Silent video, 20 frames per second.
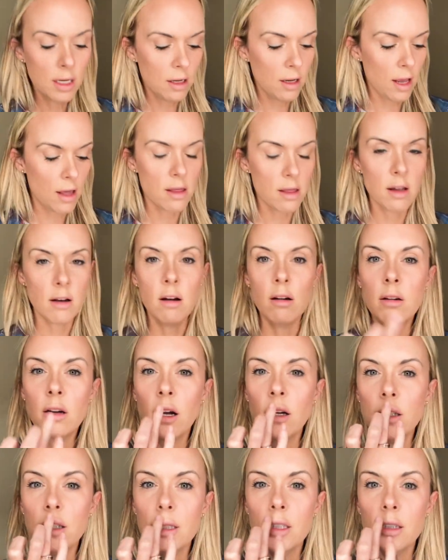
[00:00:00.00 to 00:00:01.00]
and then I'll
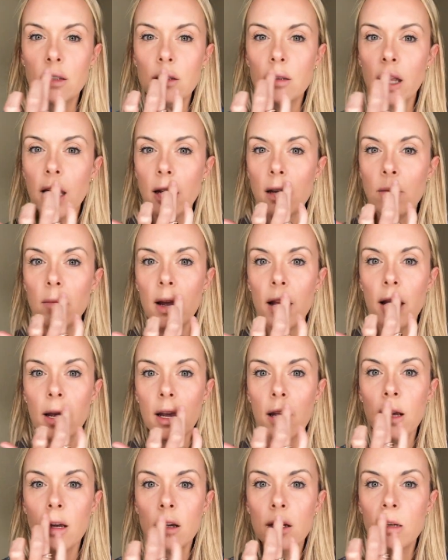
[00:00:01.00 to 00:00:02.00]
kind of do like
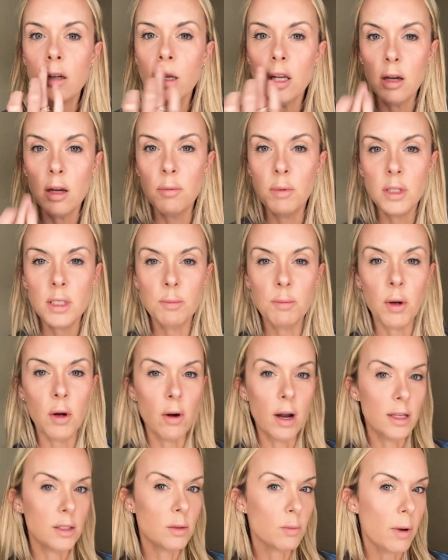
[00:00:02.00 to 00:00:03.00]
my Cupid's bow
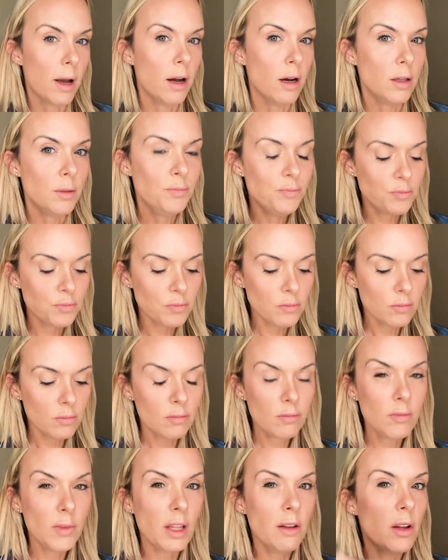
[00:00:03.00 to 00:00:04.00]
as well.
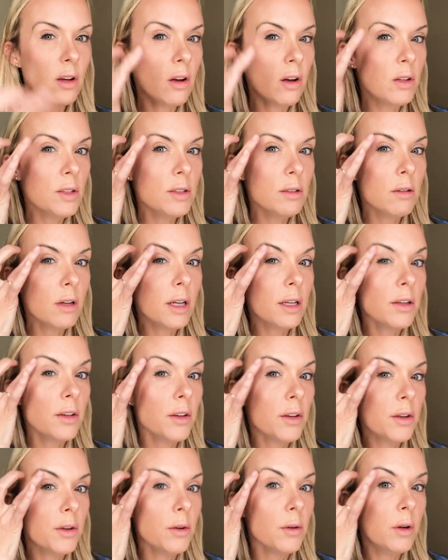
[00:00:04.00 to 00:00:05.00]
You can also kind of
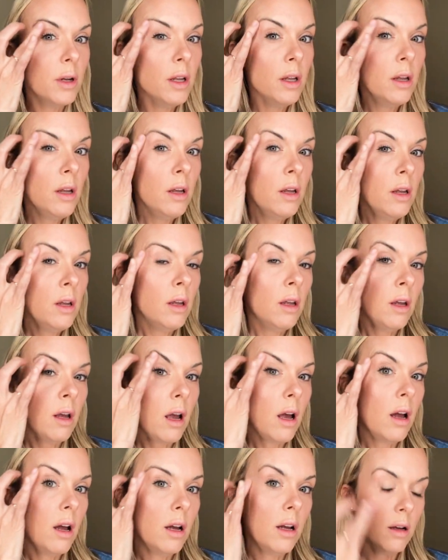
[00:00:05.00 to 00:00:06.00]
do
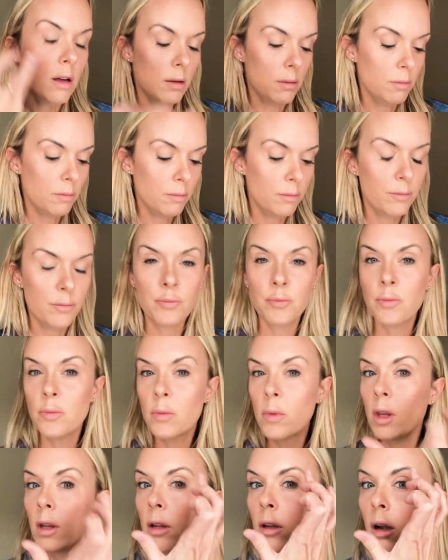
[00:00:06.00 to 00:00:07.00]

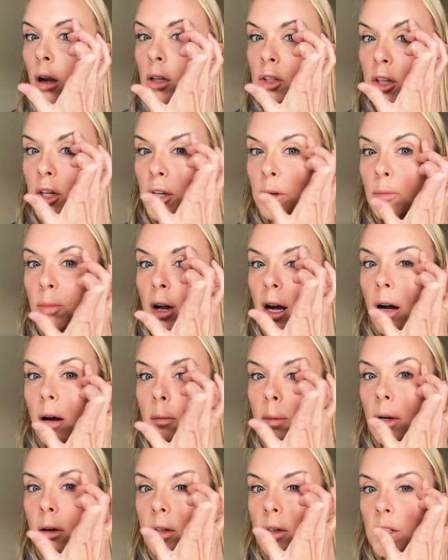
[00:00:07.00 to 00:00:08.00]
under your brow
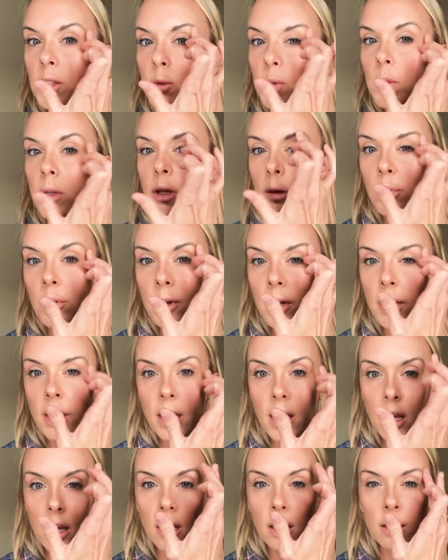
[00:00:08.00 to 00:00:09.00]
bone is really
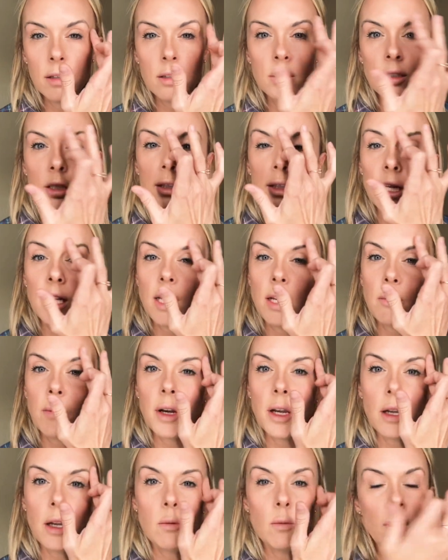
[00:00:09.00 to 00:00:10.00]
pretty, just anywhere
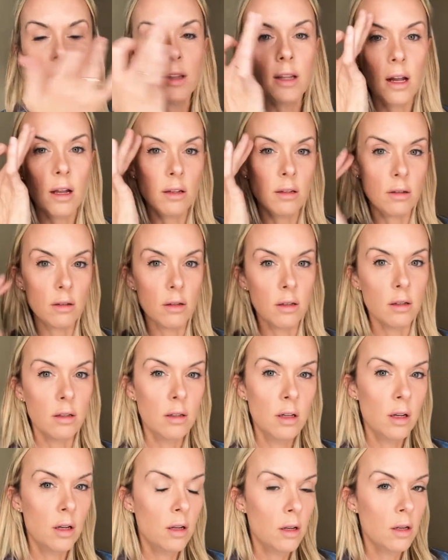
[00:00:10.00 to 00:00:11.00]
you want that little
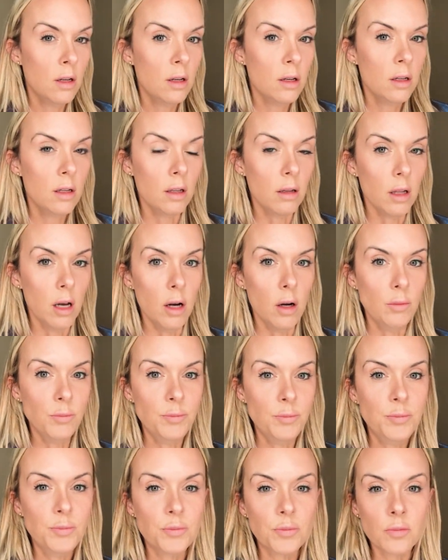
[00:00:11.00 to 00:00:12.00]
glow.
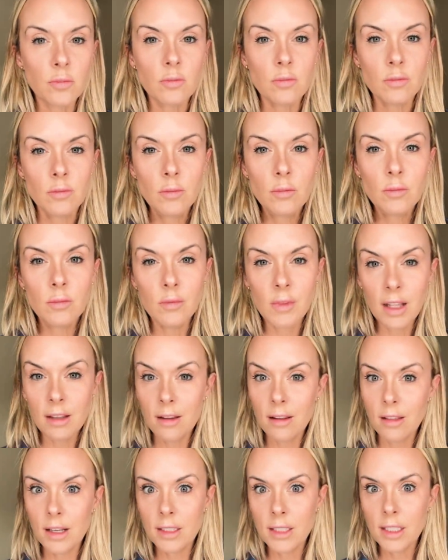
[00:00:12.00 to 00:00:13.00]
And
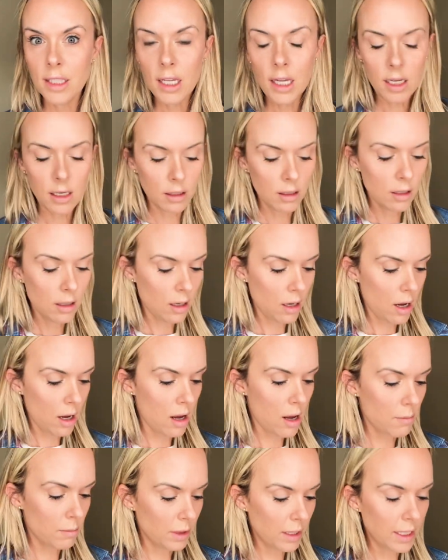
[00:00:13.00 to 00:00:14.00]
then that's it.
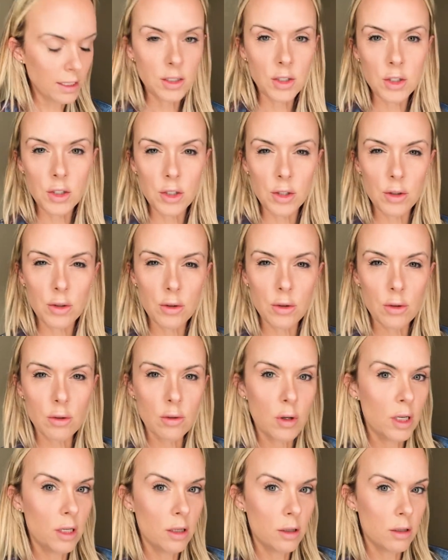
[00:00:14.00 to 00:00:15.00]
Let's do